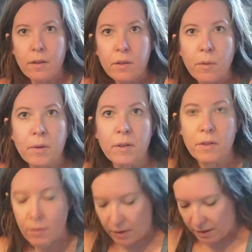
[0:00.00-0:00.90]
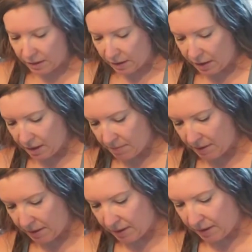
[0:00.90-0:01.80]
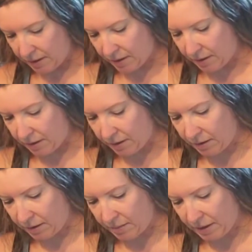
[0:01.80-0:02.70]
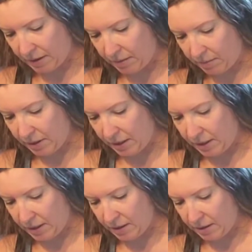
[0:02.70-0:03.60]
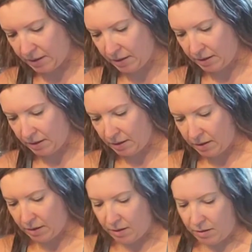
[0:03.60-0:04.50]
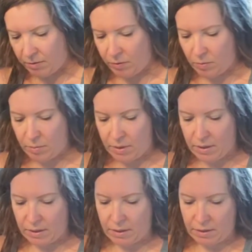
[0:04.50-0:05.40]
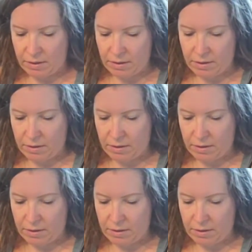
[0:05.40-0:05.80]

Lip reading: So I'm going to squeeze the lime into here, into my little mini food processor.